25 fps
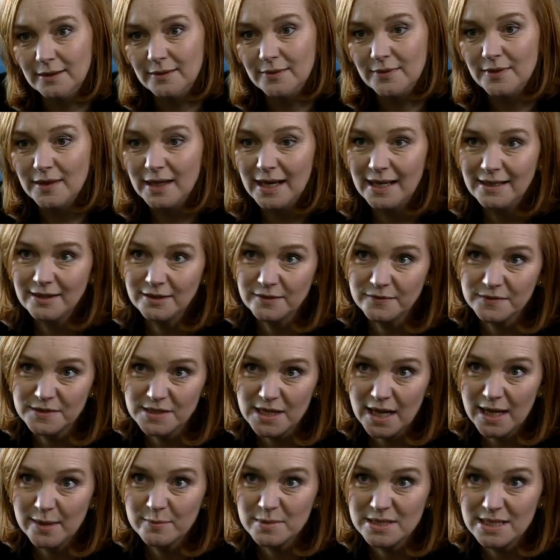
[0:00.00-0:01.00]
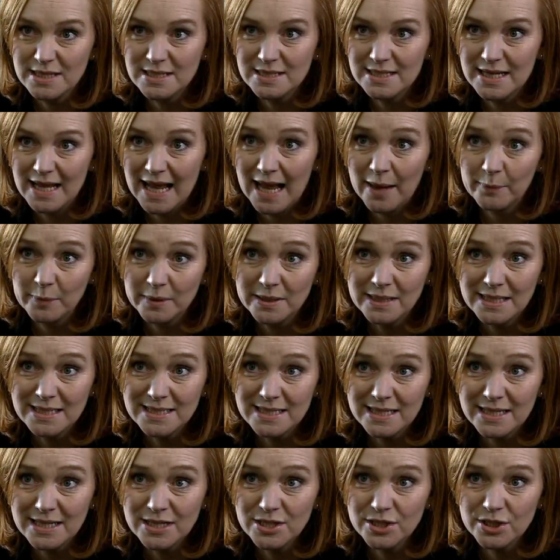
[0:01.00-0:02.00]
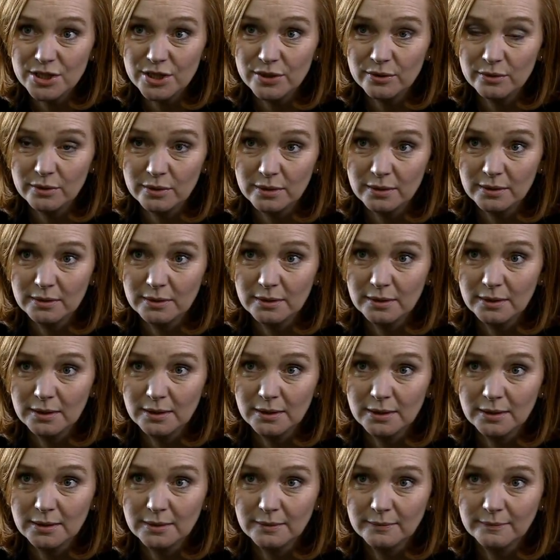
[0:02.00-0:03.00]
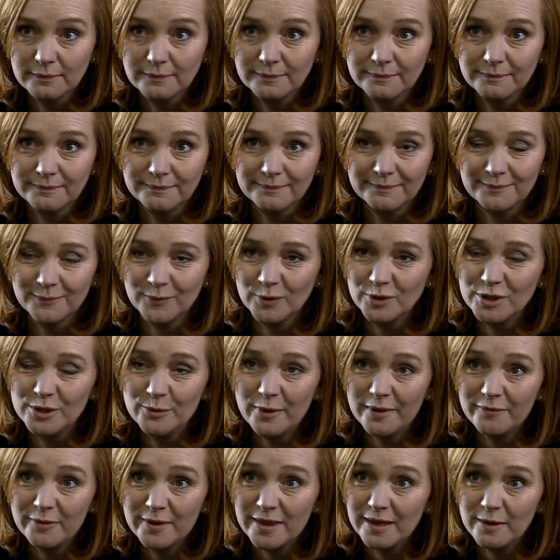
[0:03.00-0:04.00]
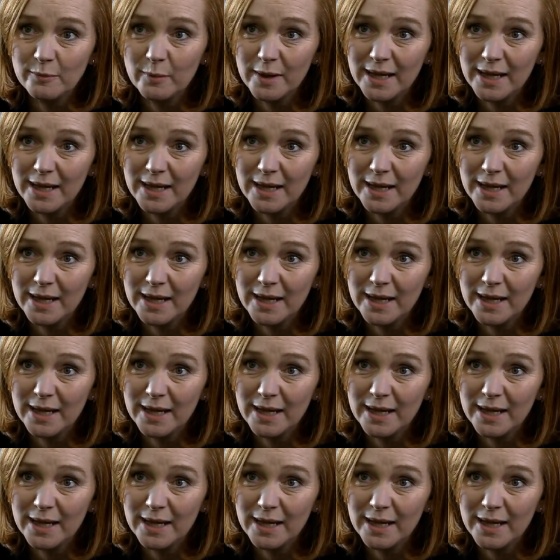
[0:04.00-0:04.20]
The length of time since it happened is an issue. We'll do everything we